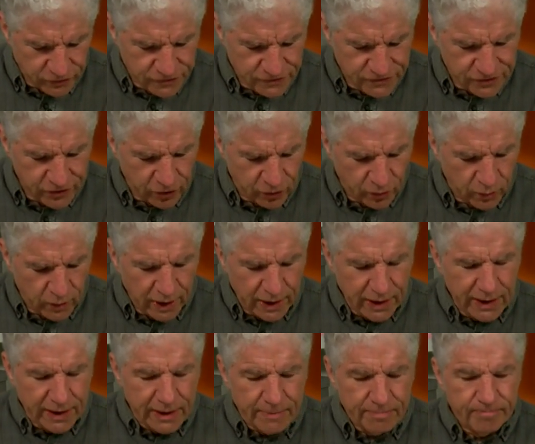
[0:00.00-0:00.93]
So
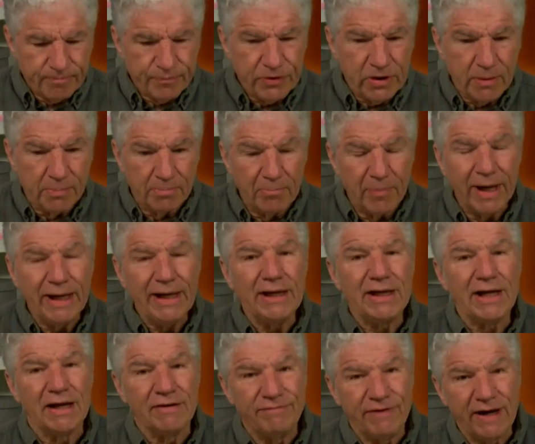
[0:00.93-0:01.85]
you might
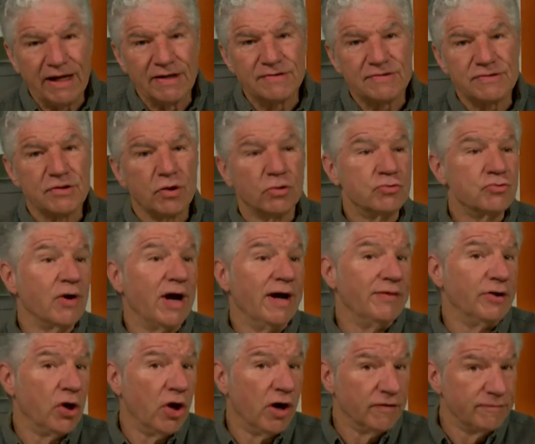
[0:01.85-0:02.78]
advance or try
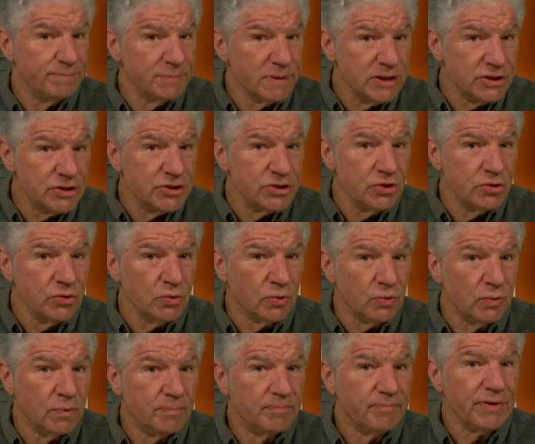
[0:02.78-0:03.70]
the Kaufmann 2
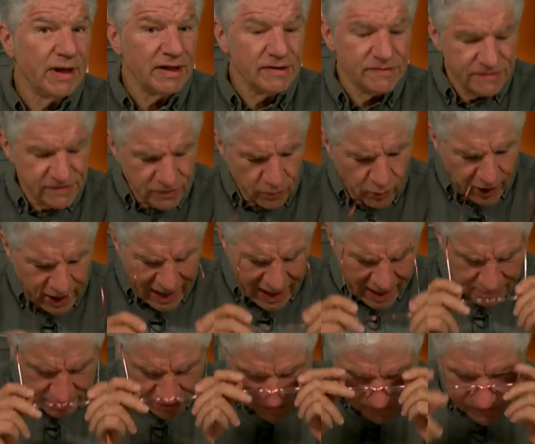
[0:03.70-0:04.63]
and see what
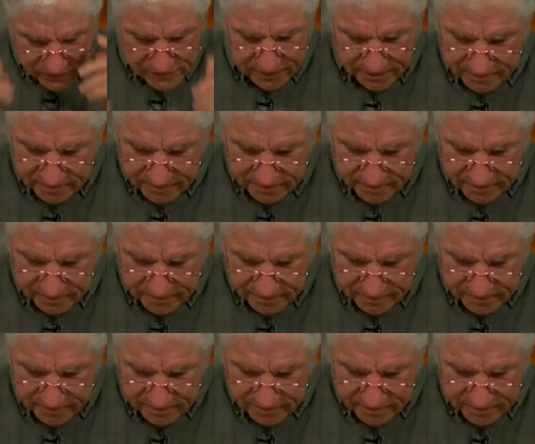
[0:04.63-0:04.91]
happens.